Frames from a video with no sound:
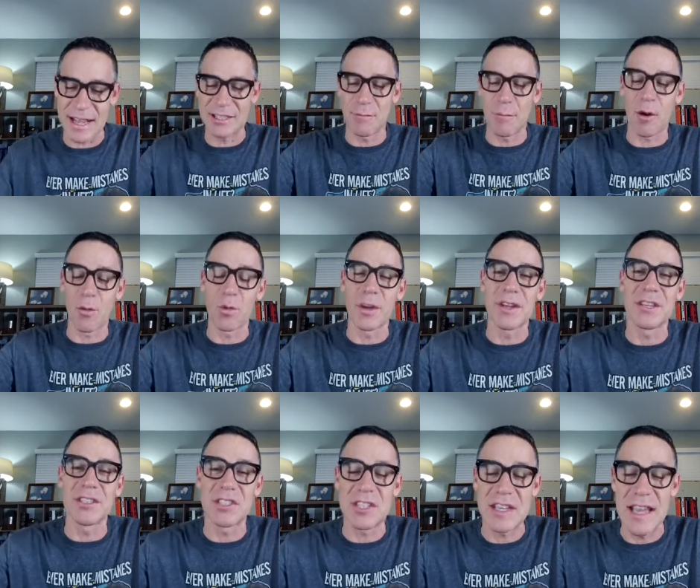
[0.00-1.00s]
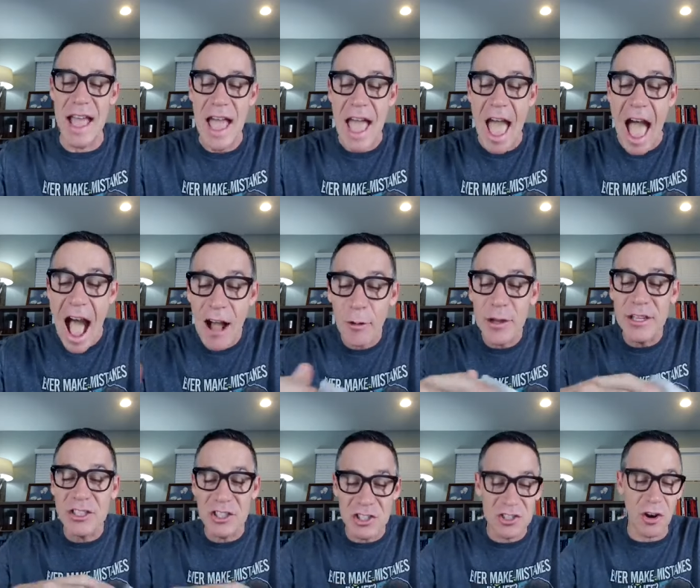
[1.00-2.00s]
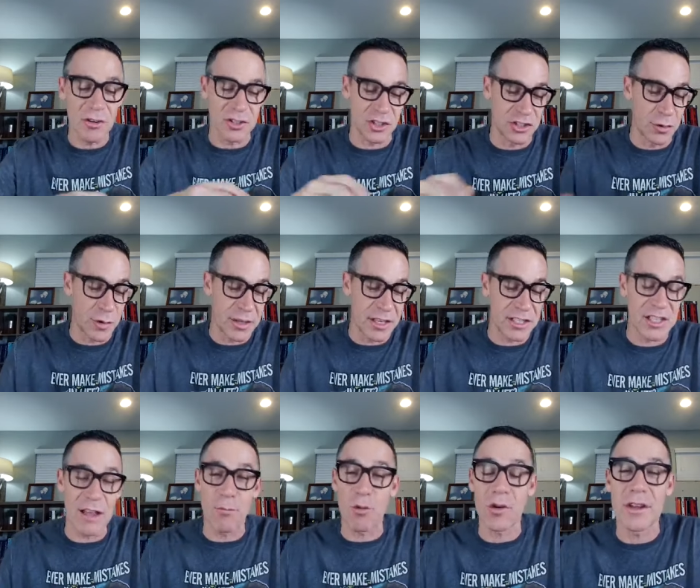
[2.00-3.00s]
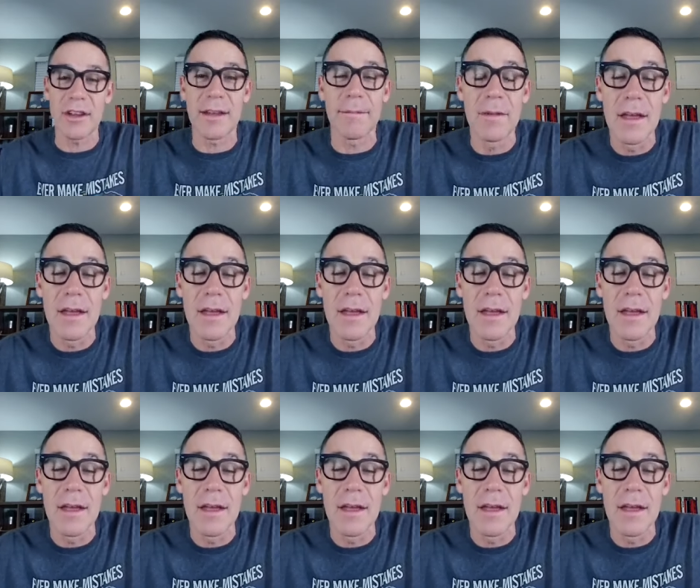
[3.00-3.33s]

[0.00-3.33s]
Tomorrow we're going to see how he starts doing this, and we're going